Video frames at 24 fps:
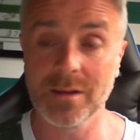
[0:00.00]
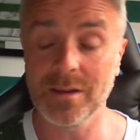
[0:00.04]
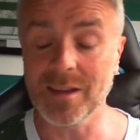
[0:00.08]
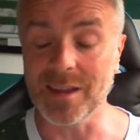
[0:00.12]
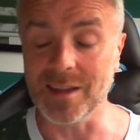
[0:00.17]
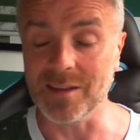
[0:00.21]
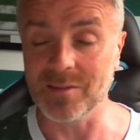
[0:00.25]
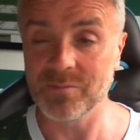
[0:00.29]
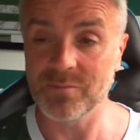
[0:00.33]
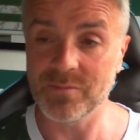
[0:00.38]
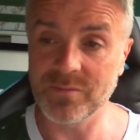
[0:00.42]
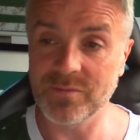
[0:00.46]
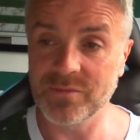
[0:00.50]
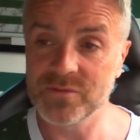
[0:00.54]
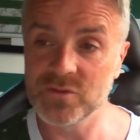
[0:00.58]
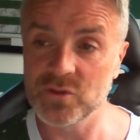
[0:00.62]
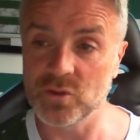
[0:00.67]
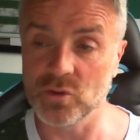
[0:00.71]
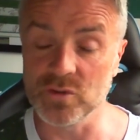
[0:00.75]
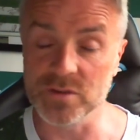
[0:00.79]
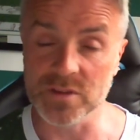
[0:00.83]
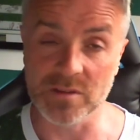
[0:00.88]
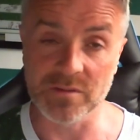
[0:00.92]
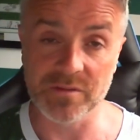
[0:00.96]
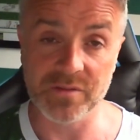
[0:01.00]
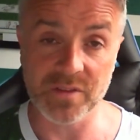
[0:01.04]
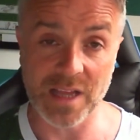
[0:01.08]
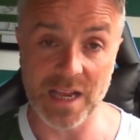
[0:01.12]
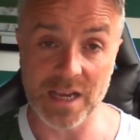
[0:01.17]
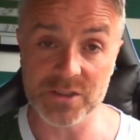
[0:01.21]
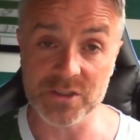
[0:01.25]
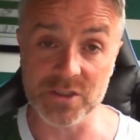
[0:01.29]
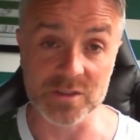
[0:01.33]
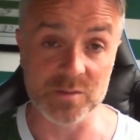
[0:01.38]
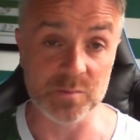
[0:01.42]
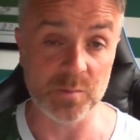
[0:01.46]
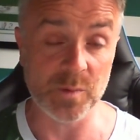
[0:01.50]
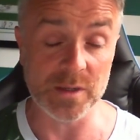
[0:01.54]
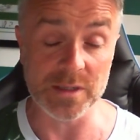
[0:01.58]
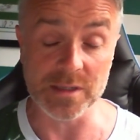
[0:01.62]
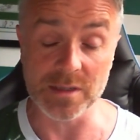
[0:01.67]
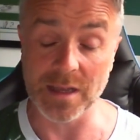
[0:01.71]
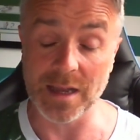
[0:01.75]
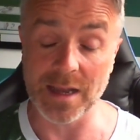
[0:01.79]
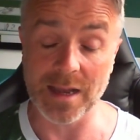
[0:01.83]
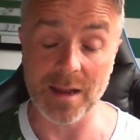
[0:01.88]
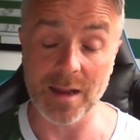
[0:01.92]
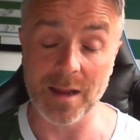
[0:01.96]
he shows it in flashes, but
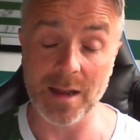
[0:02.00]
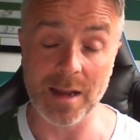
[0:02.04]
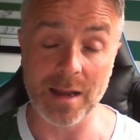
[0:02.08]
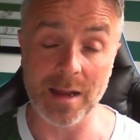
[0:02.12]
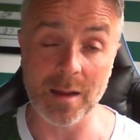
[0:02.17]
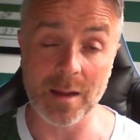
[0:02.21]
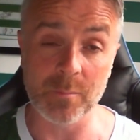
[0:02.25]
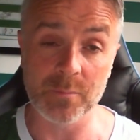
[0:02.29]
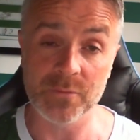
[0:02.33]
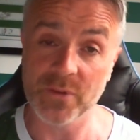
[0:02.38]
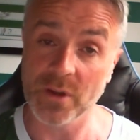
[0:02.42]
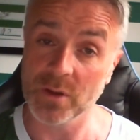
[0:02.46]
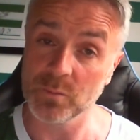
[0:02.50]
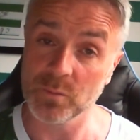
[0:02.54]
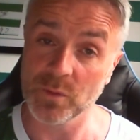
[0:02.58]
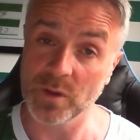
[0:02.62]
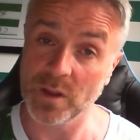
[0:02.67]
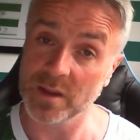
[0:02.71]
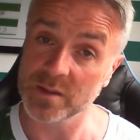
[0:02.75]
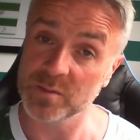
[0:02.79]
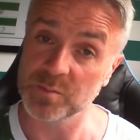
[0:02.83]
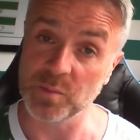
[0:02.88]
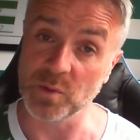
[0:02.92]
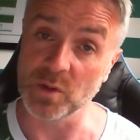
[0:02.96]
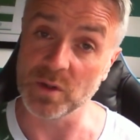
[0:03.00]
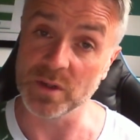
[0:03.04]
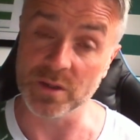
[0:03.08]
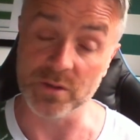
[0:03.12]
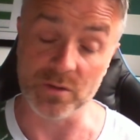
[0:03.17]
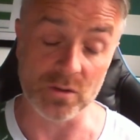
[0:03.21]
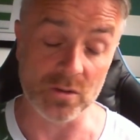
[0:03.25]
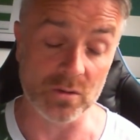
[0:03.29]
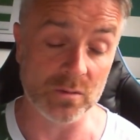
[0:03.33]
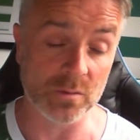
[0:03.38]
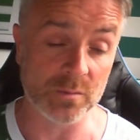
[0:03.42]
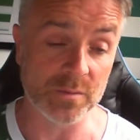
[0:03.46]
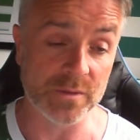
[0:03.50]
I'm done with this boy and all.